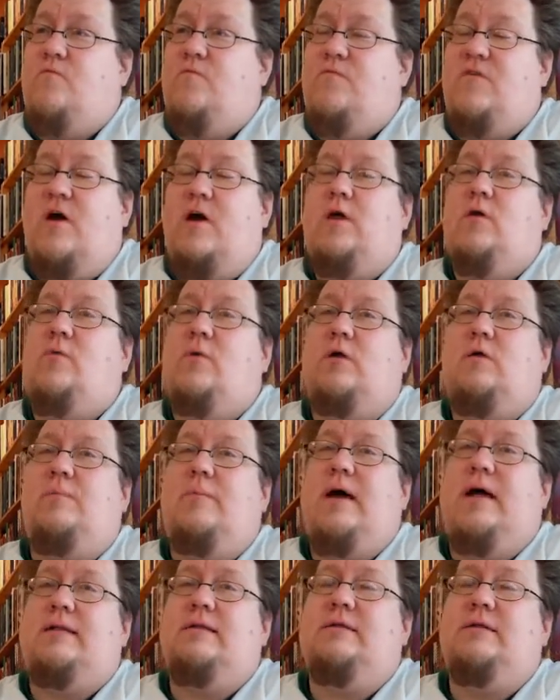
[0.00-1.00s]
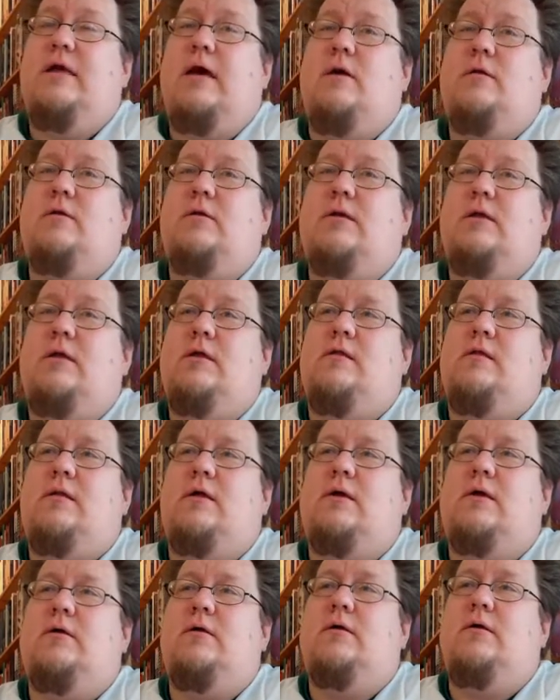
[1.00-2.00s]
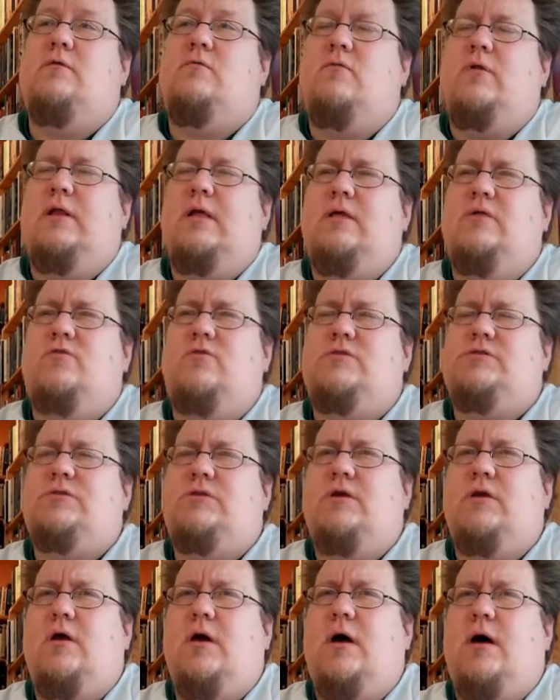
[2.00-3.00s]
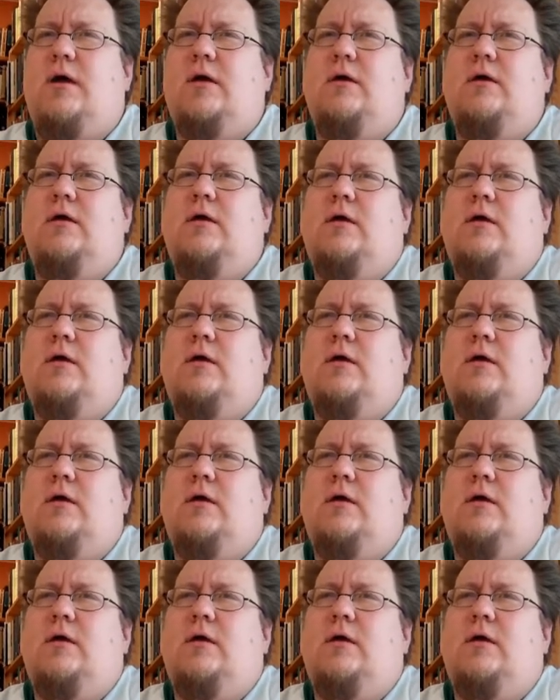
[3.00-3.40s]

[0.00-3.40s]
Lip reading: very well packed down. He's a really interesting guy.